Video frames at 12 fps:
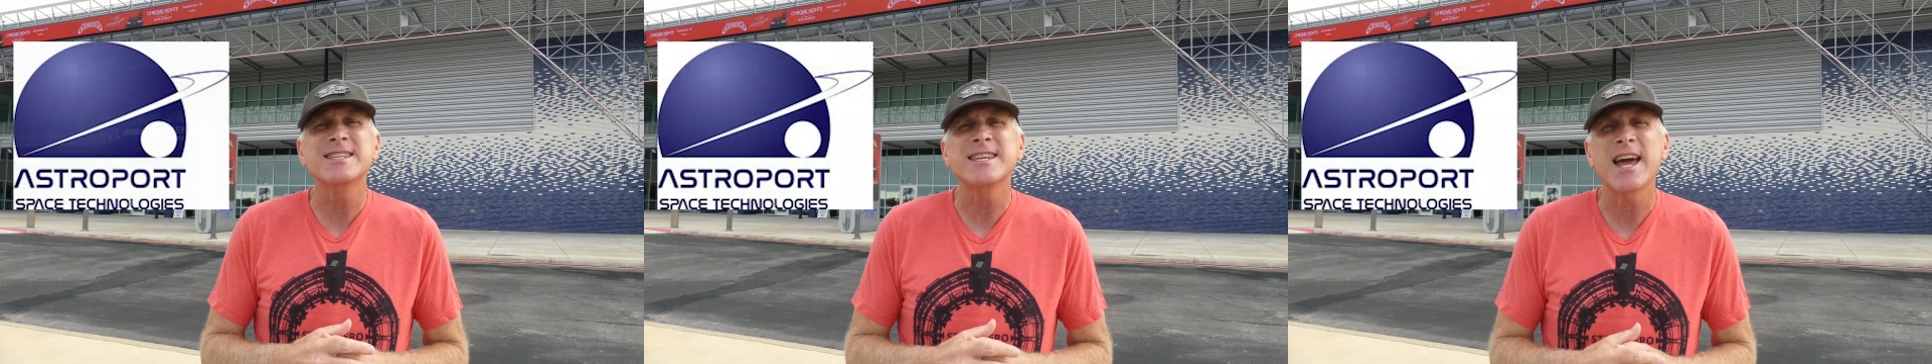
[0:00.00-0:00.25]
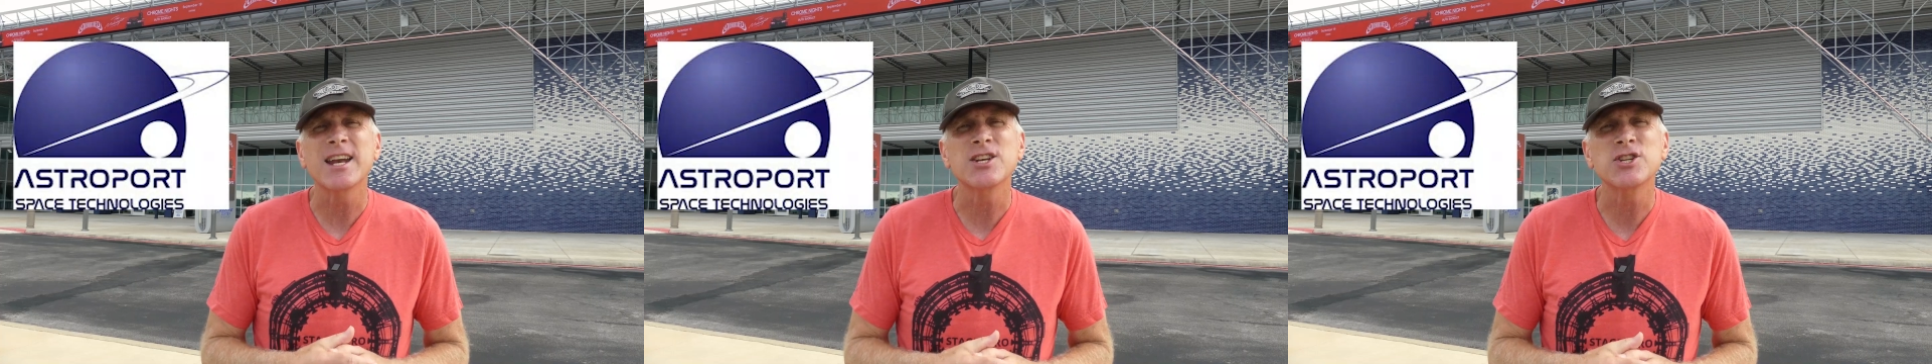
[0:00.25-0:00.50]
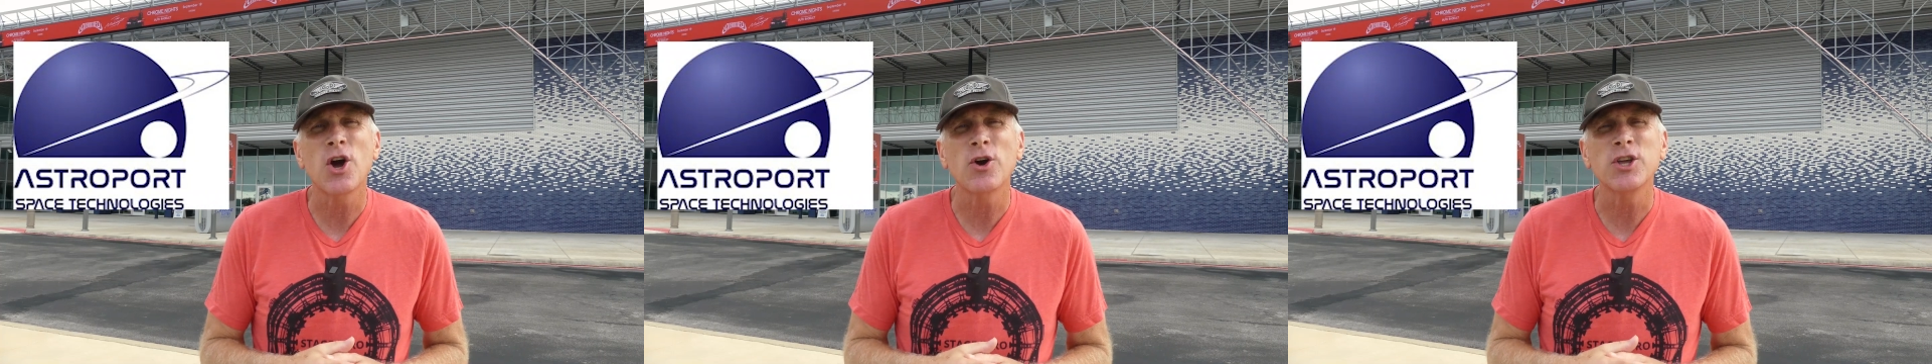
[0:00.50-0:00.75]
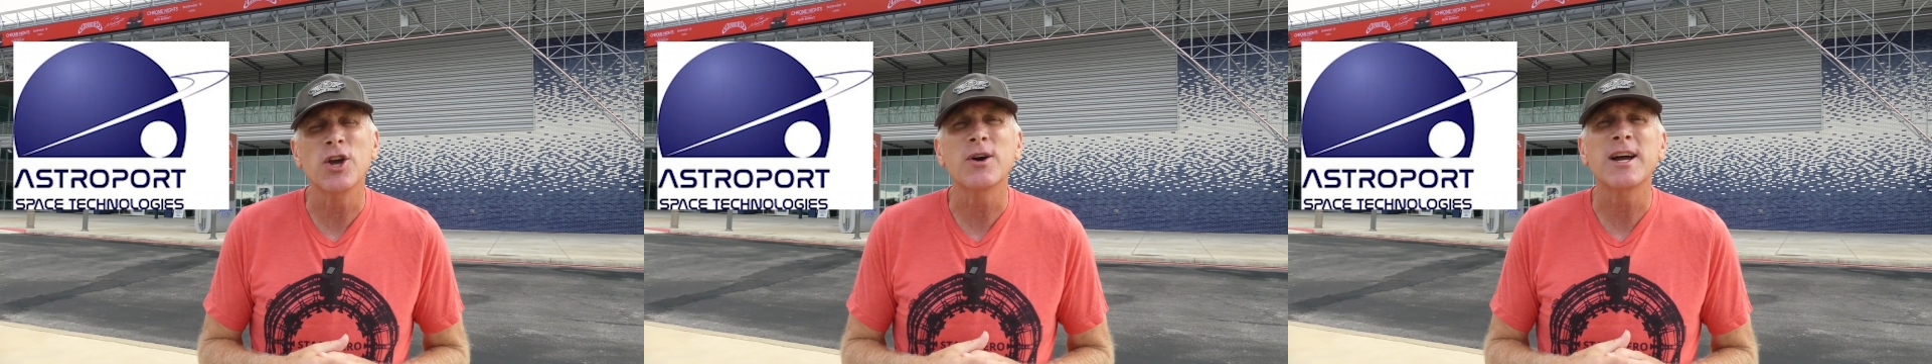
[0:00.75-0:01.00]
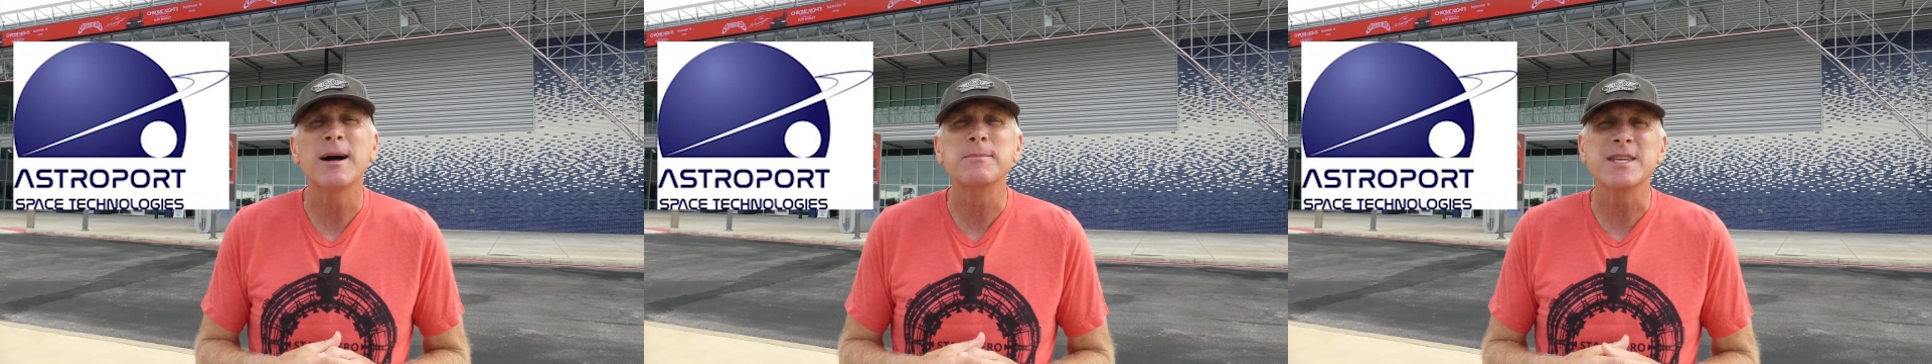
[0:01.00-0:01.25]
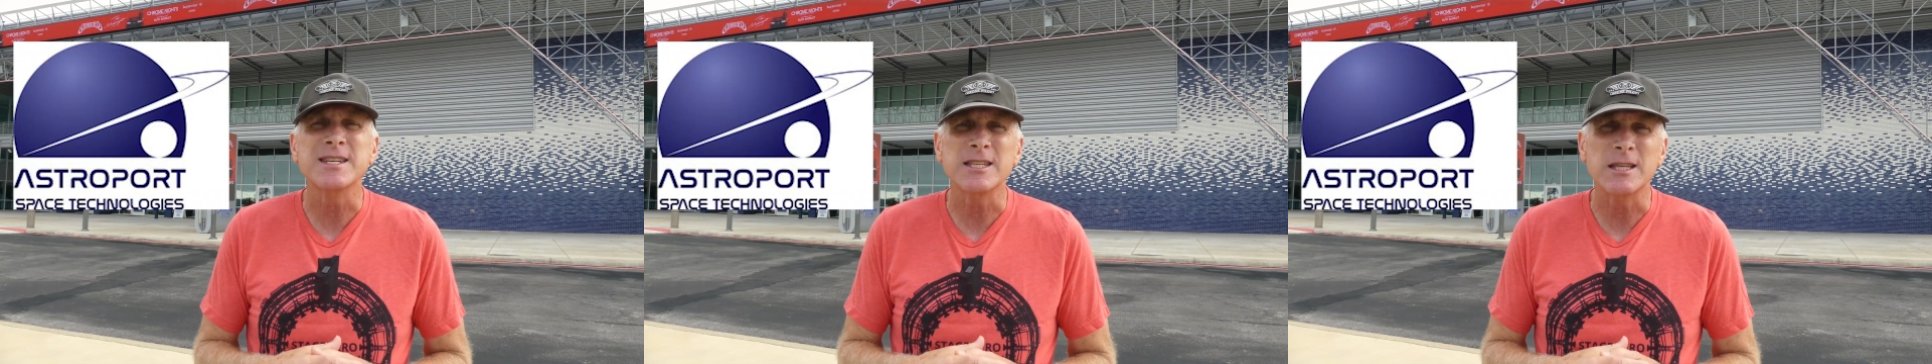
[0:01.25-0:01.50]
San Antonio
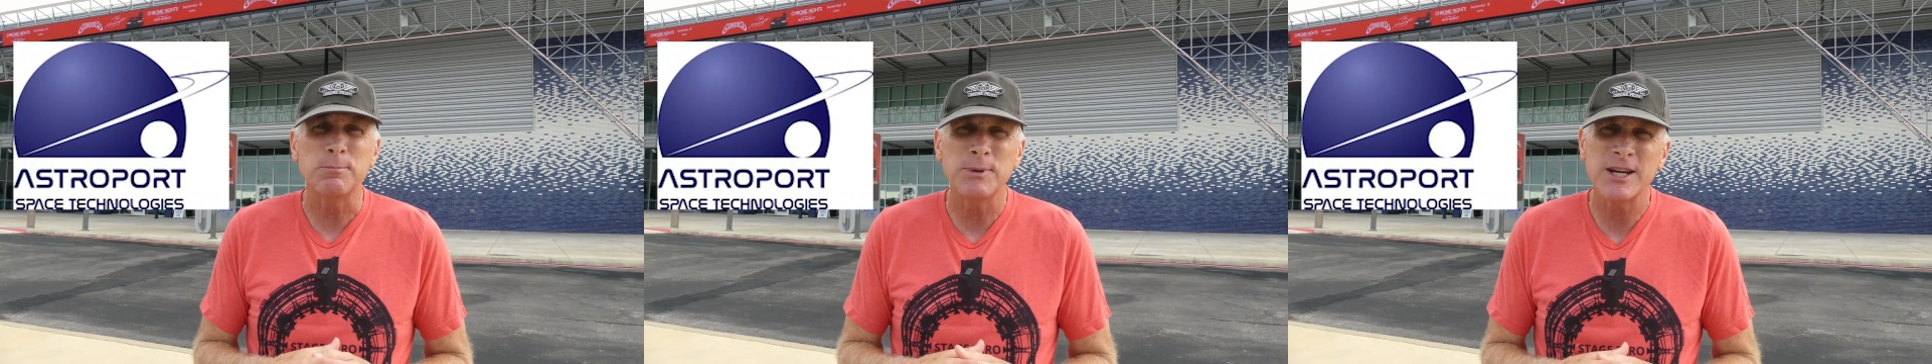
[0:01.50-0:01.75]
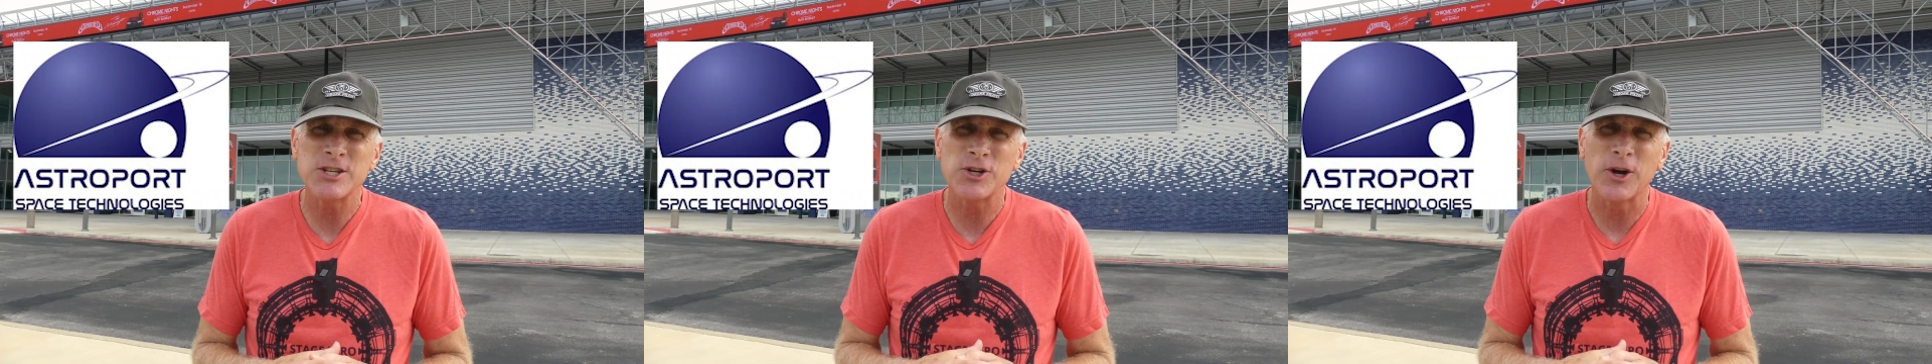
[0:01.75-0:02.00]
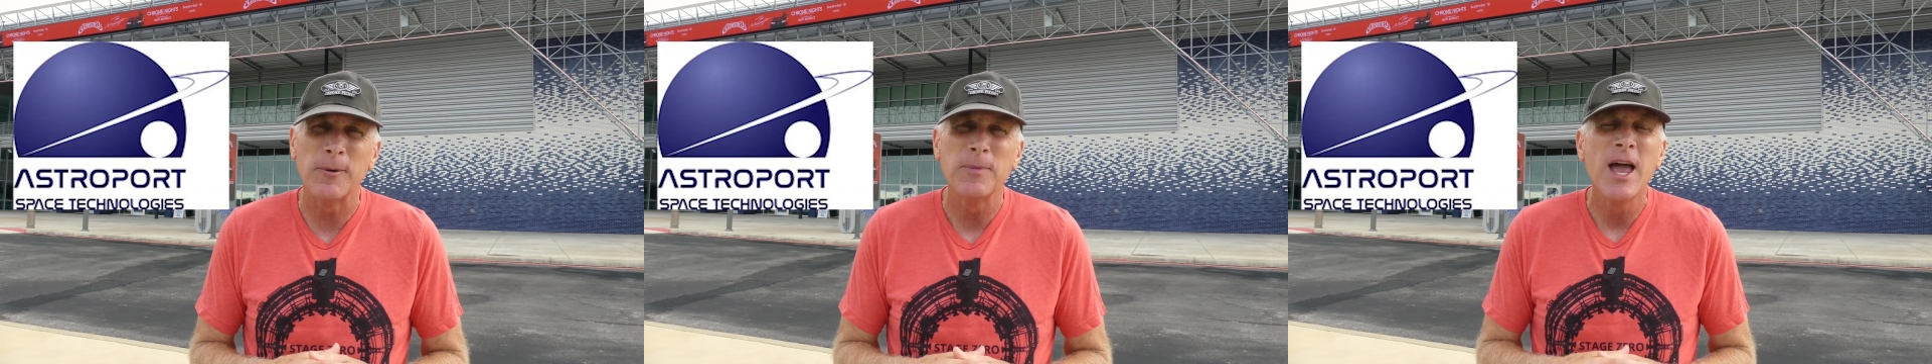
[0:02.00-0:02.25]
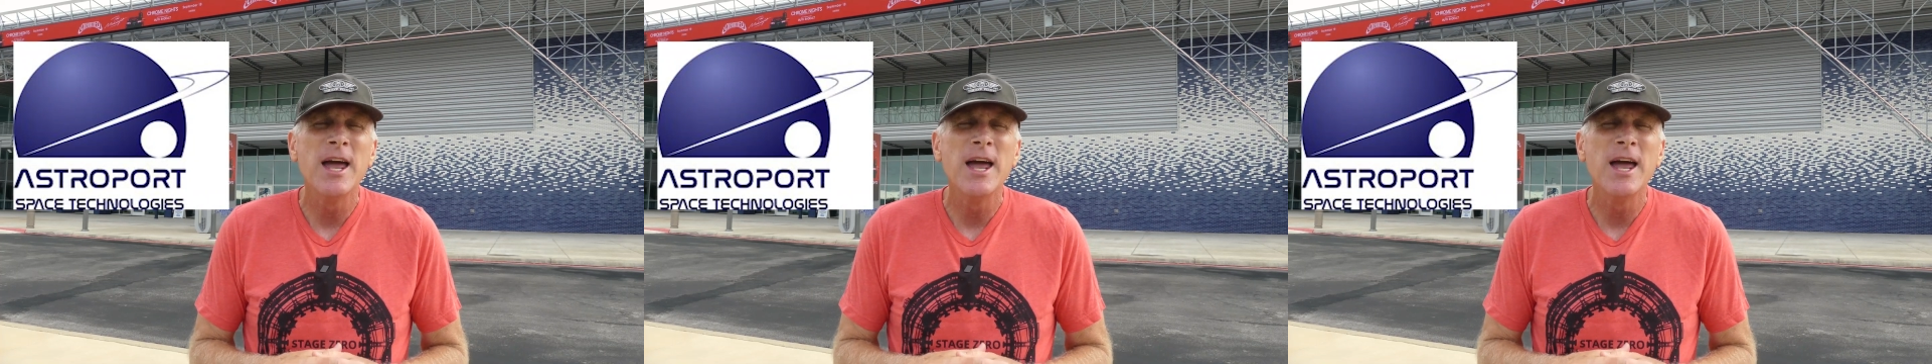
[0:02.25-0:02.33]
comes into the picture.